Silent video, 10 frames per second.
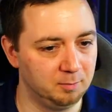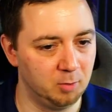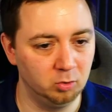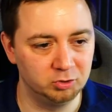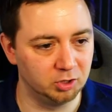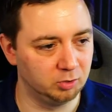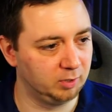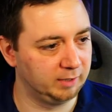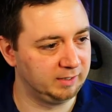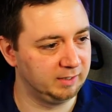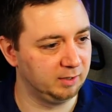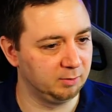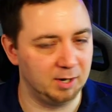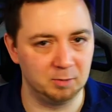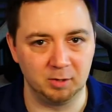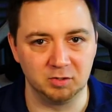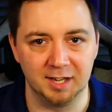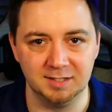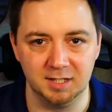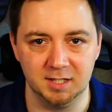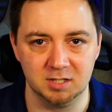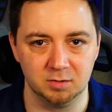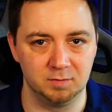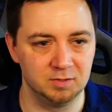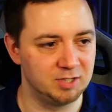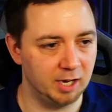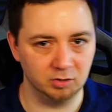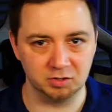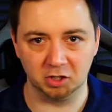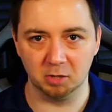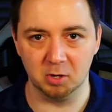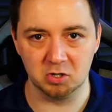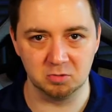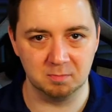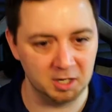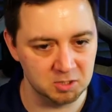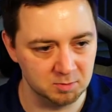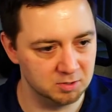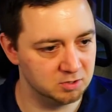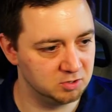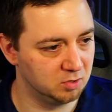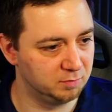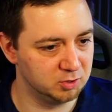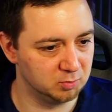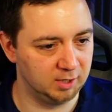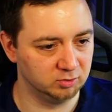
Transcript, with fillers: Also, I did around about 10 years of sales and commercial management stuff as well.